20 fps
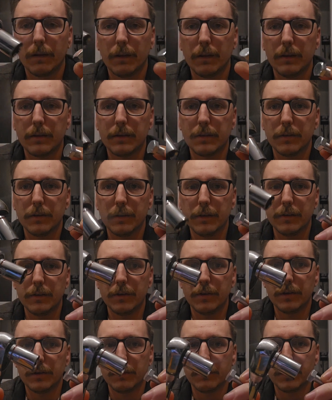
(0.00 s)
And so then
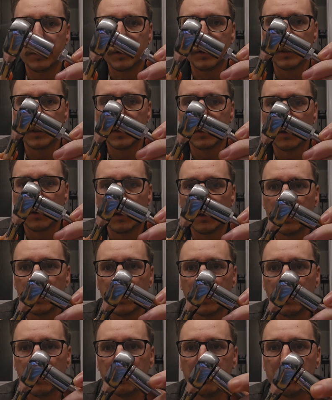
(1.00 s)
you can put this on
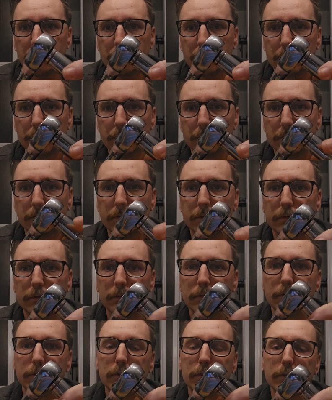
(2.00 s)
there,
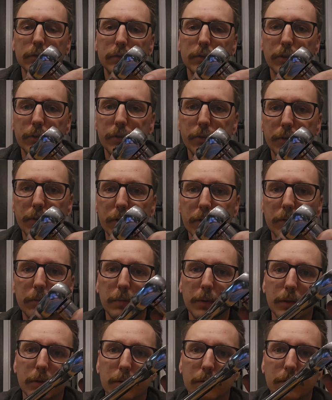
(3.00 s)
on your nut or
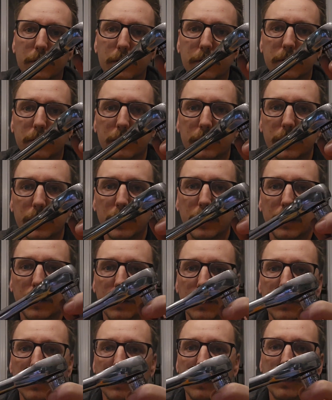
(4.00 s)
bolt,
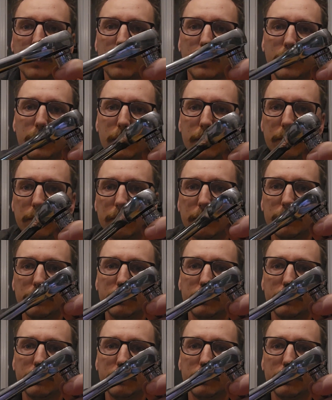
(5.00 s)
and then,